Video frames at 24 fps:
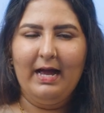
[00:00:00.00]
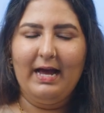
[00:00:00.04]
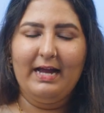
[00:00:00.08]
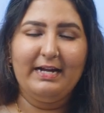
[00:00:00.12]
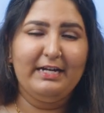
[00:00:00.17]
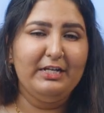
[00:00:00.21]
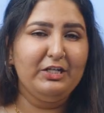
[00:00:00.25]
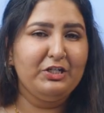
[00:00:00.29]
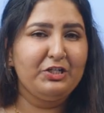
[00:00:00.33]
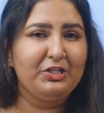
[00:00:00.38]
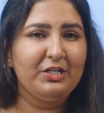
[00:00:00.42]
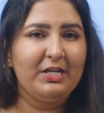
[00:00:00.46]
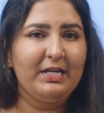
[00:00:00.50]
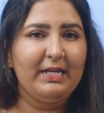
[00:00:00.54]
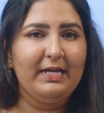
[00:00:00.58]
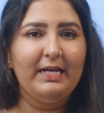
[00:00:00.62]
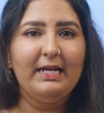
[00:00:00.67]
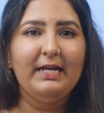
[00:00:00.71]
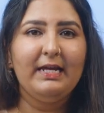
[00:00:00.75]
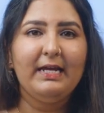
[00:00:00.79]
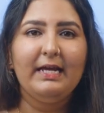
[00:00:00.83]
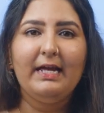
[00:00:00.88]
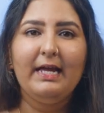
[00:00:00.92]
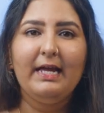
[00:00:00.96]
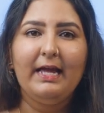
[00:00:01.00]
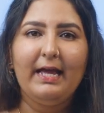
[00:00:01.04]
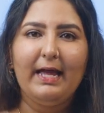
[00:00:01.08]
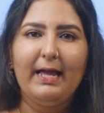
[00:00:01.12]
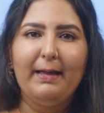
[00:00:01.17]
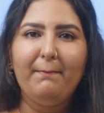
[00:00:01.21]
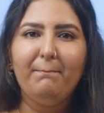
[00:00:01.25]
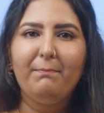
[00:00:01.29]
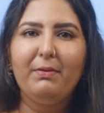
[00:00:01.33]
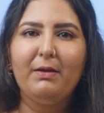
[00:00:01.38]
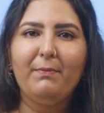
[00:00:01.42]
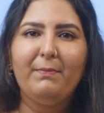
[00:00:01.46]
Additionally,
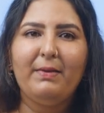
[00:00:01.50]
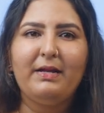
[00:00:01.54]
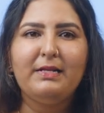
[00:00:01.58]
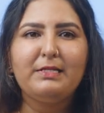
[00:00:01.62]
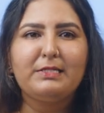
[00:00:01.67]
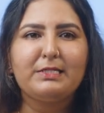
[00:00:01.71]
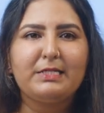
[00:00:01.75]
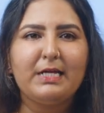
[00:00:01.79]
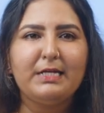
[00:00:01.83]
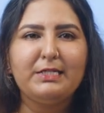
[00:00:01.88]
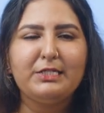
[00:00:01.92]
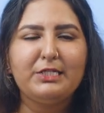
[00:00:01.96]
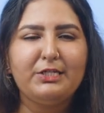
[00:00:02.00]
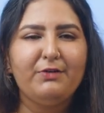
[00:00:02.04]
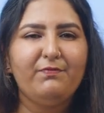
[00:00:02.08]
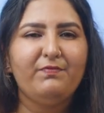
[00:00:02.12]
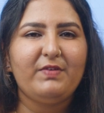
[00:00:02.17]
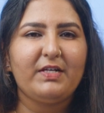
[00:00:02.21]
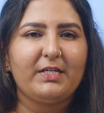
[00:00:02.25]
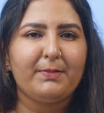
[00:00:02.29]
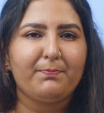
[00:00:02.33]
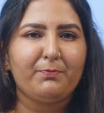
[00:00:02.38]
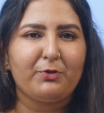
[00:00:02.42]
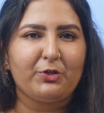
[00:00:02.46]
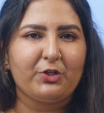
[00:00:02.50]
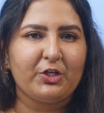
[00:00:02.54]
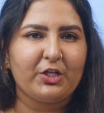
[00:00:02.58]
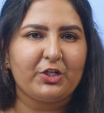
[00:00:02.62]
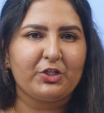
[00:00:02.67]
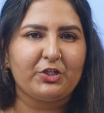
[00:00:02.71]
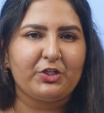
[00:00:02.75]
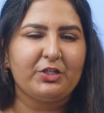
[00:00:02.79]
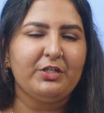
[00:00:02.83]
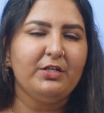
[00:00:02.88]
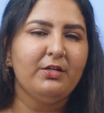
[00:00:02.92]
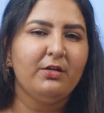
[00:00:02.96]
implement sensitive data
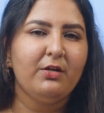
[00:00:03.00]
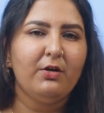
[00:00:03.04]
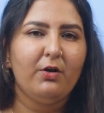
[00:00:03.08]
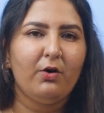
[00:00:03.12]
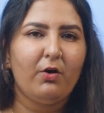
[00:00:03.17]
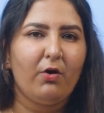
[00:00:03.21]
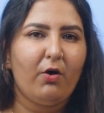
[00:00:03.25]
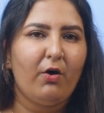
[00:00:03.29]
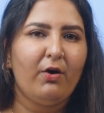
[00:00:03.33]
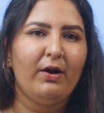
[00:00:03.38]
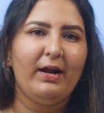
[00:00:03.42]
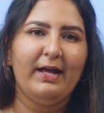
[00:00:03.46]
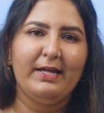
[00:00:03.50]
protection or